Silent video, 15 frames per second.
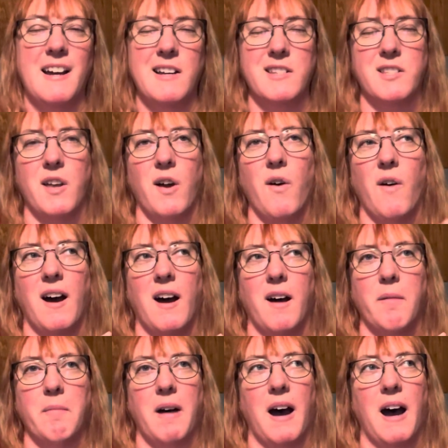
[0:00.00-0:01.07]
So
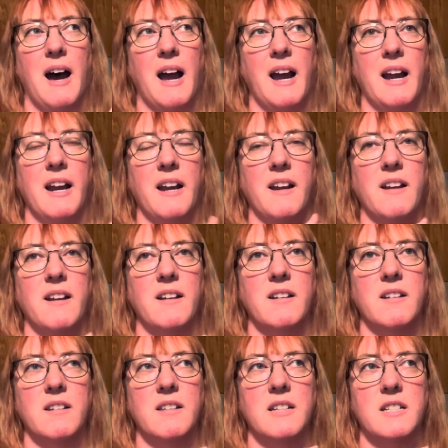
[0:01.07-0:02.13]
um, I,
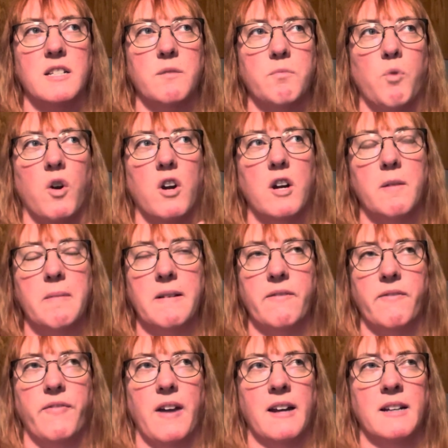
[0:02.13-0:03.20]
this is more urban
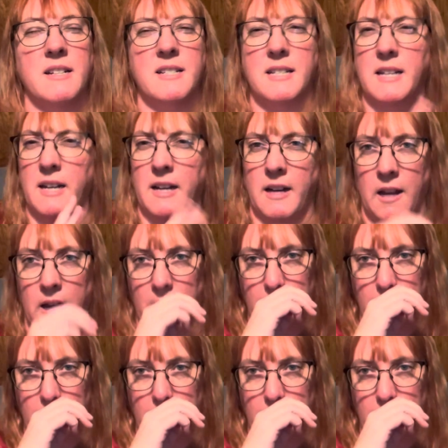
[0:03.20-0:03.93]
fantasy,